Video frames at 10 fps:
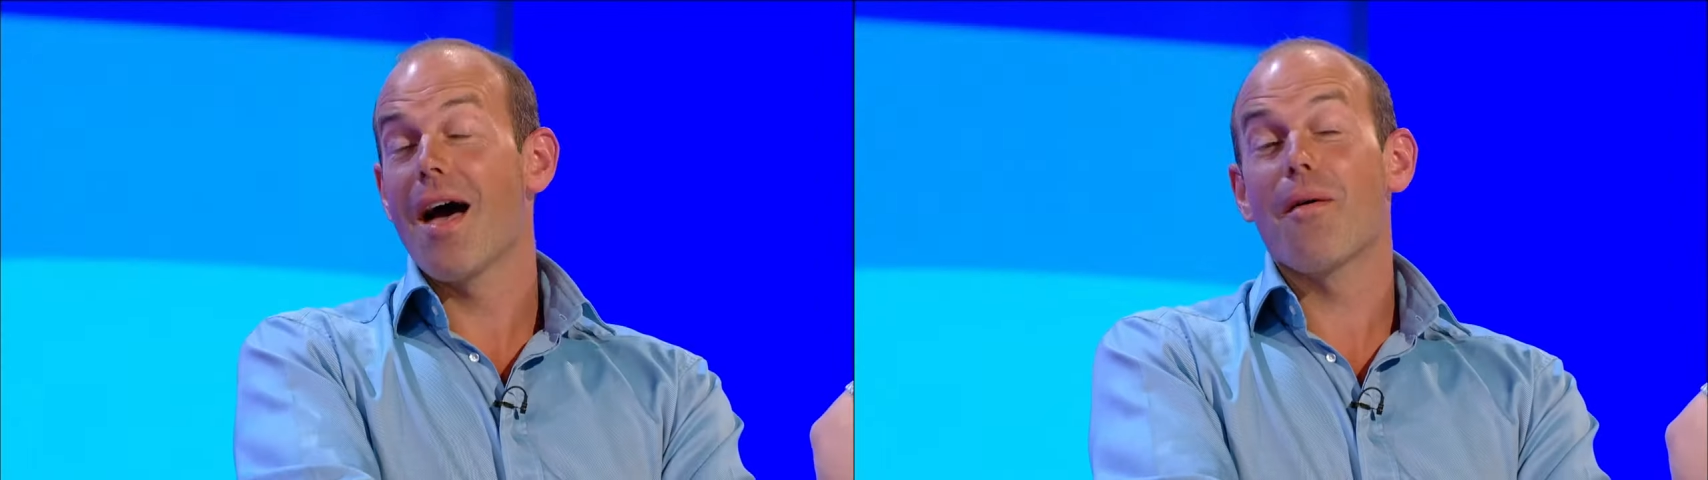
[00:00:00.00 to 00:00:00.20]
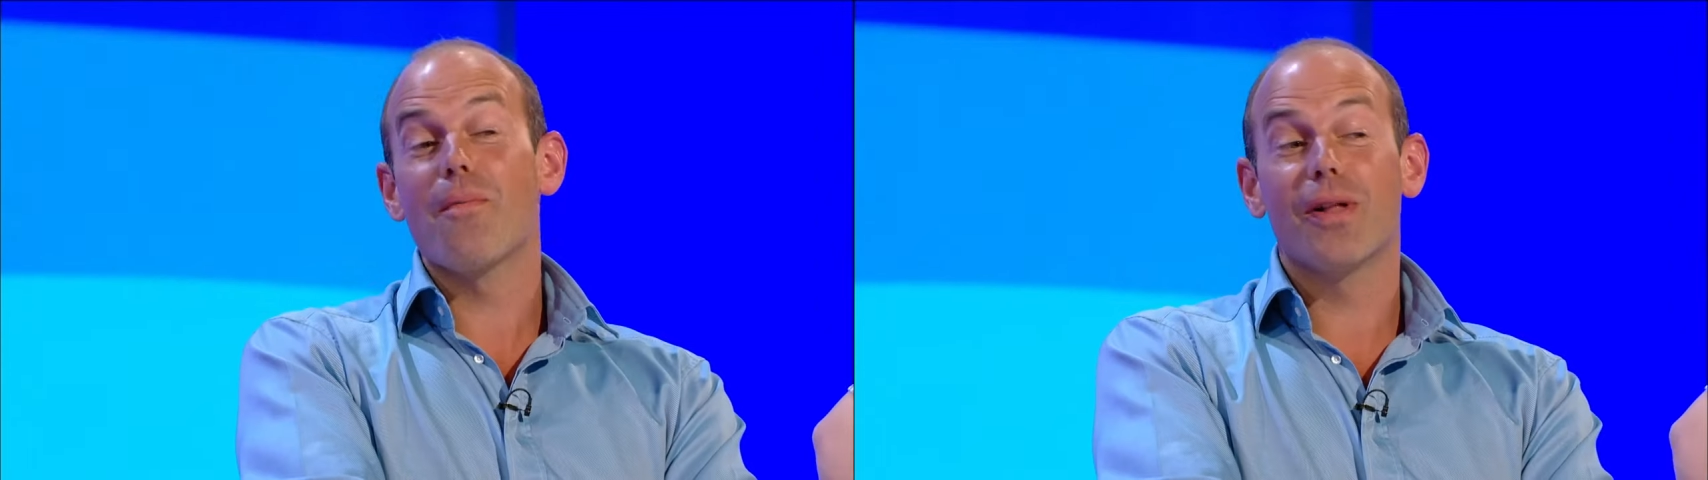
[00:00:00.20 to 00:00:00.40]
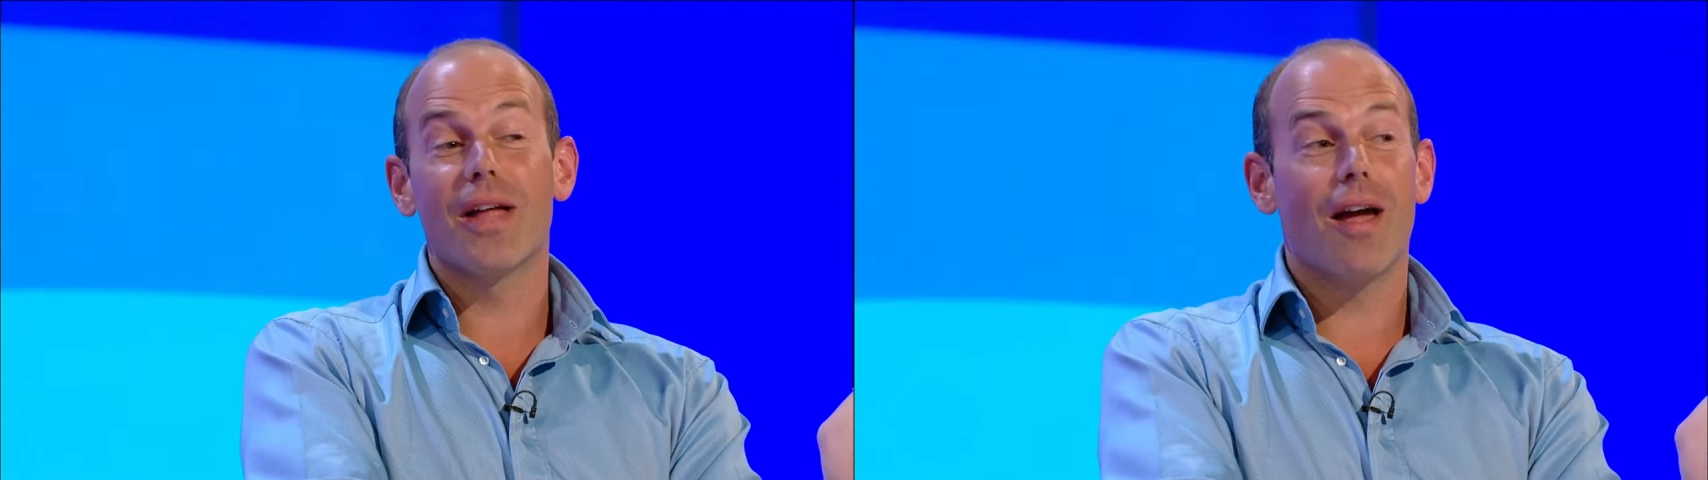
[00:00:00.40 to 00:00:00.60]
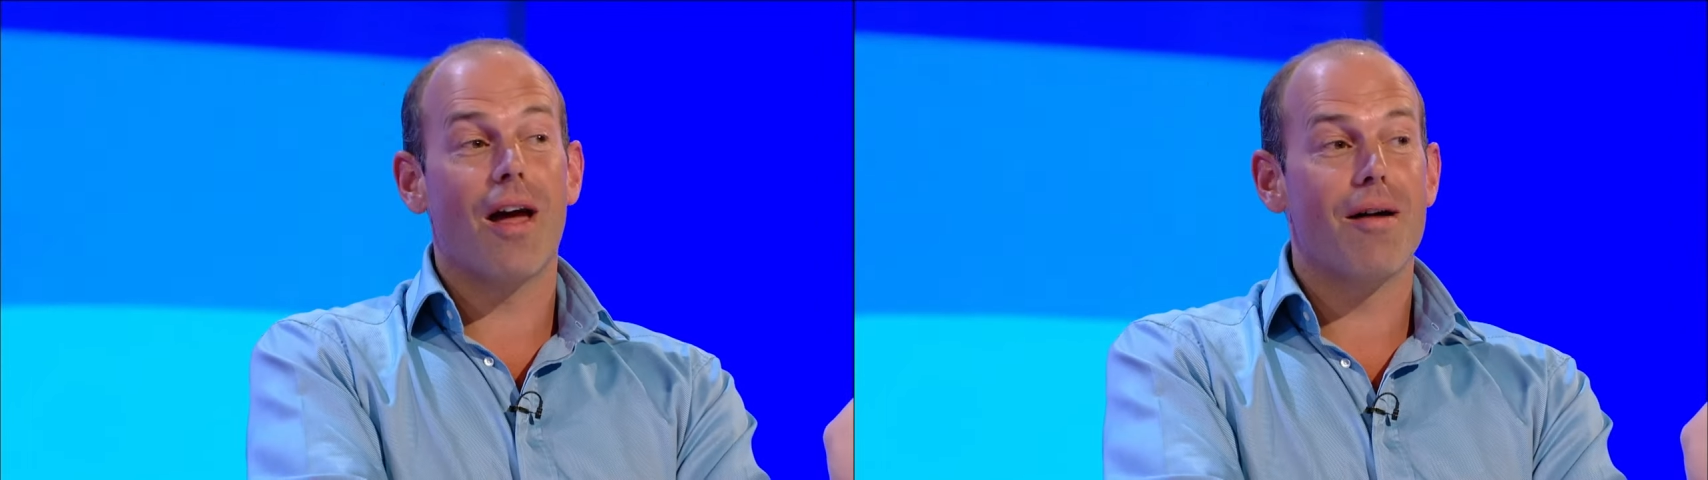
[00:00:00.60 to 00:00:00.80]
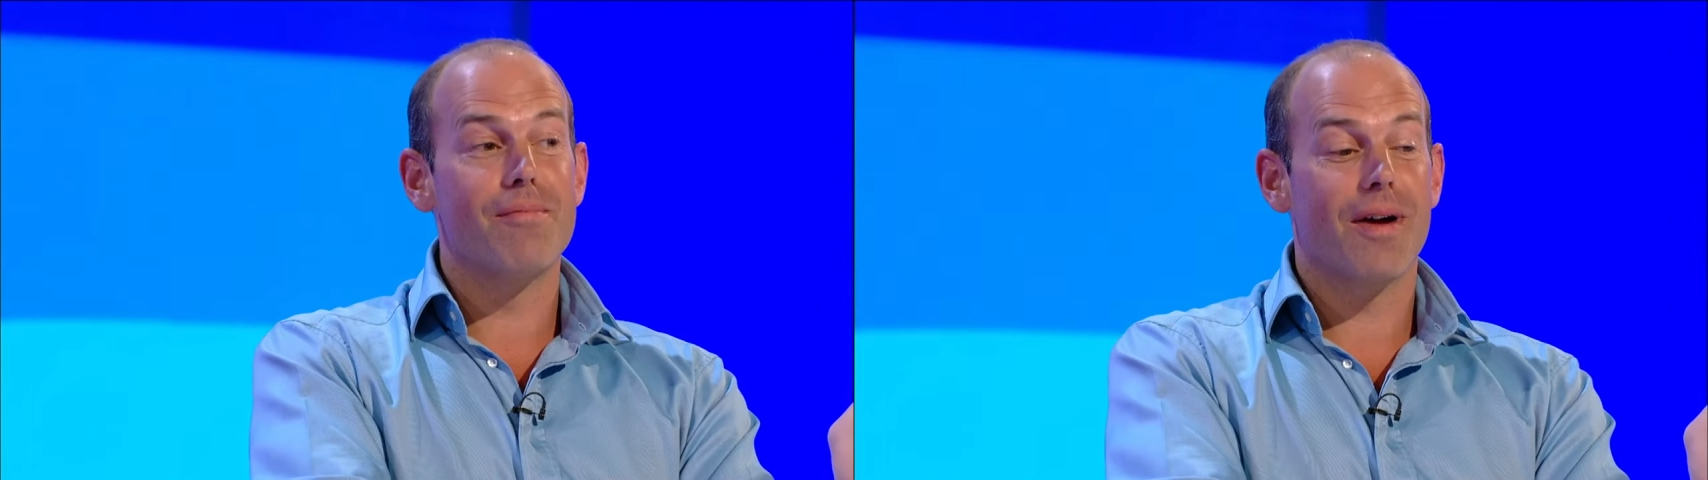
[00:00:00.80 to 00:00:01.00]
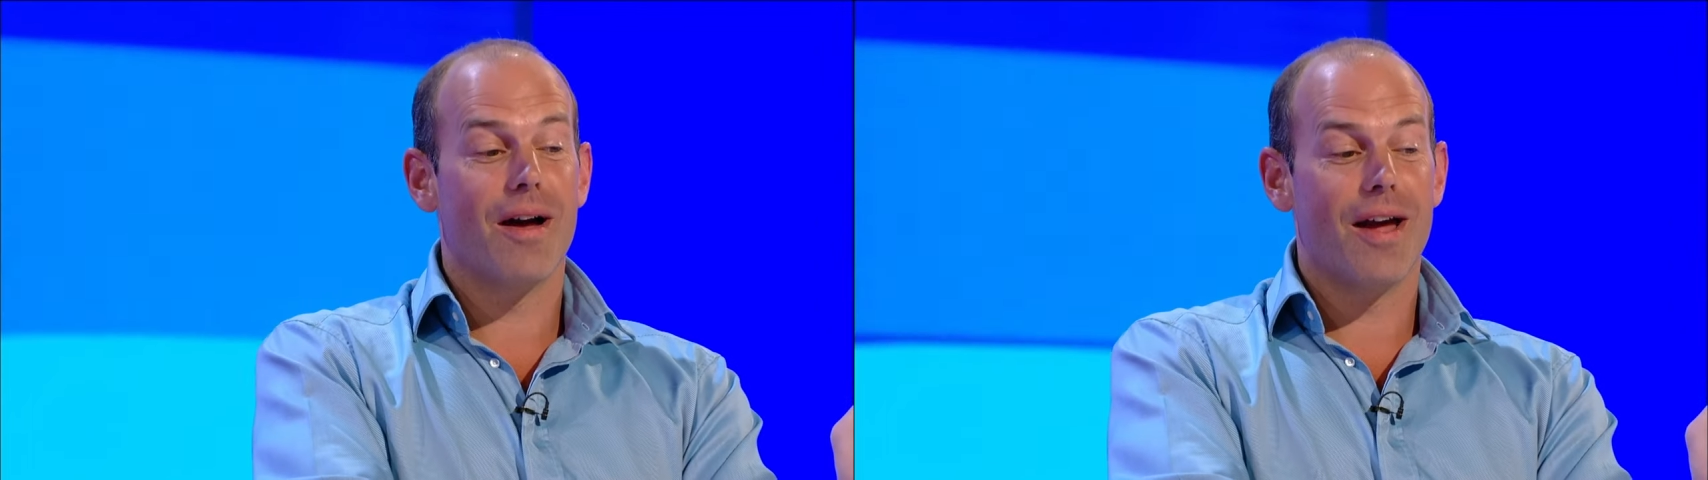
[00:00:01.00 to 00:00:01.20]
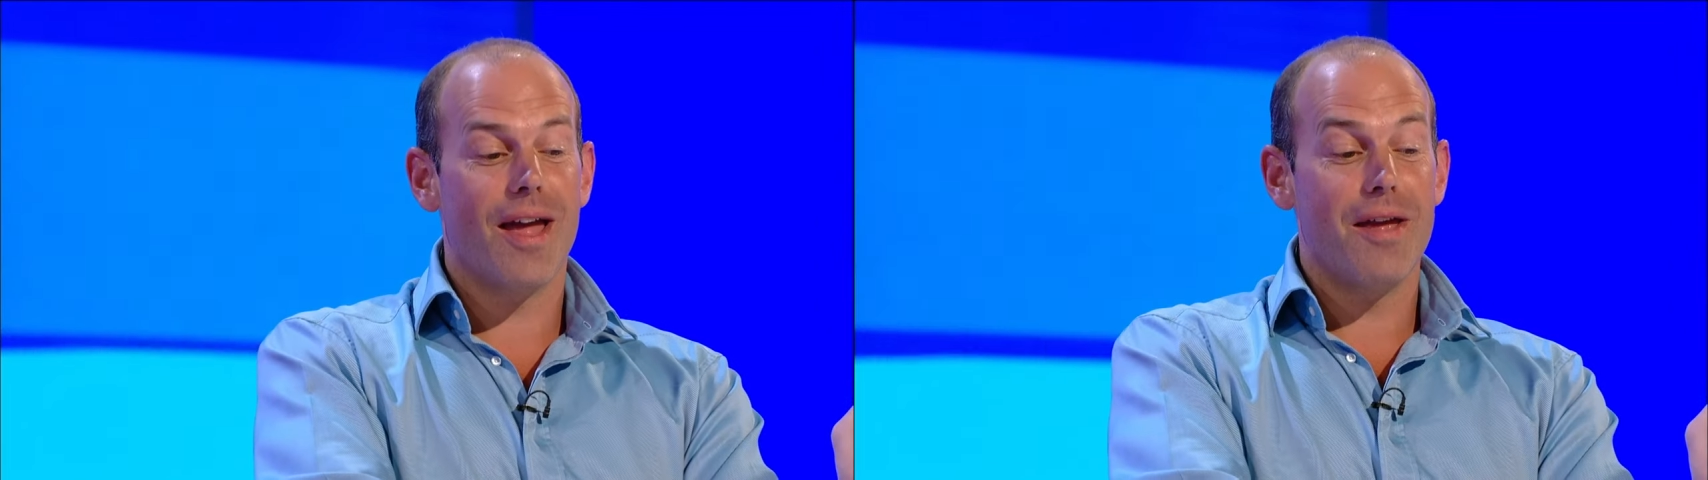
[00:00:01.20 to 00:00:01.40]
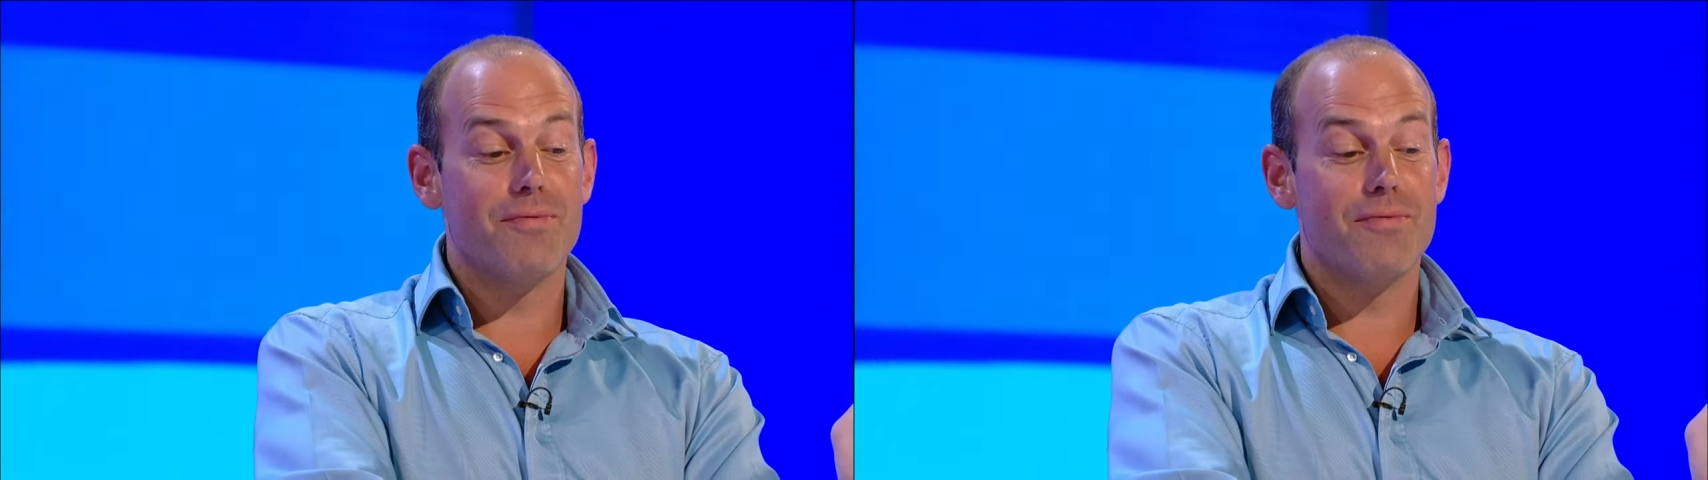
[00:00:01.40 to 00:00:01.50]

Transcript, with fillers: Uh, well, um, he